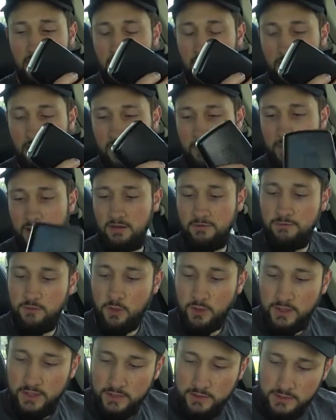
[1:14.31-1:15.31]
About
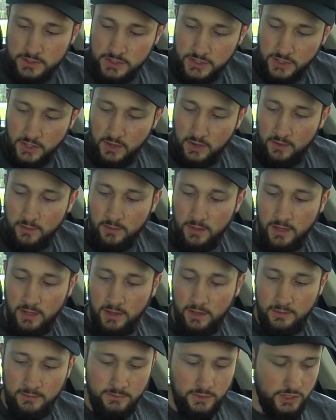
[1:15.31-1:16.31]
4 years ago,